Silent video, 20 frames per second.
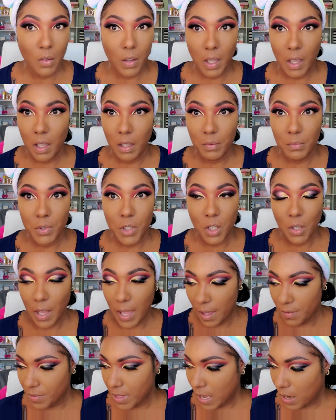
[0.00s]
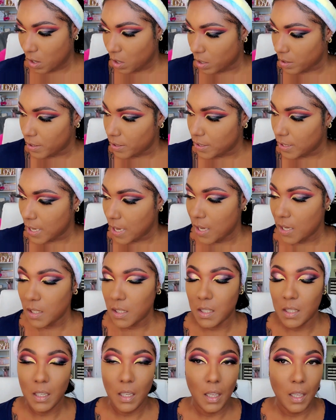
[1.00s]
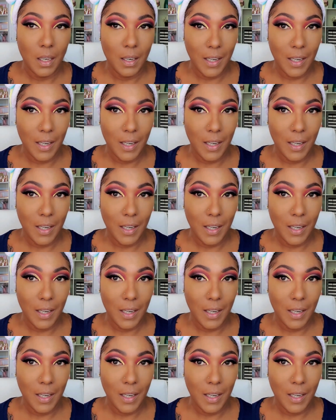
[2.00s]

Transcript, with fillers: Okay, so have that all set.